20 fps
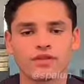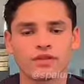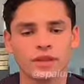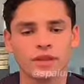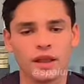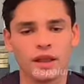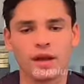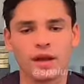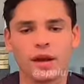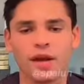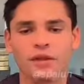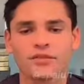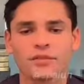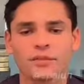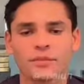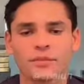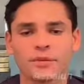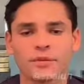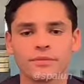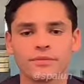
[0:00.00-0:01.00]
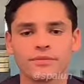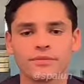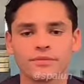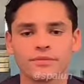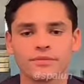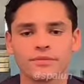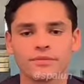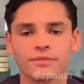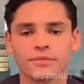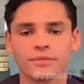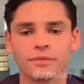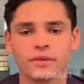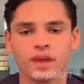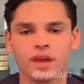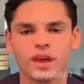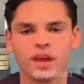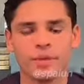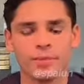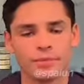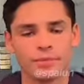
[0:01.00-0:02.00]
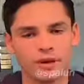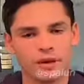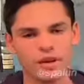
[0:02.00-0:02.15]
there's a lot of eyes on me. And I'm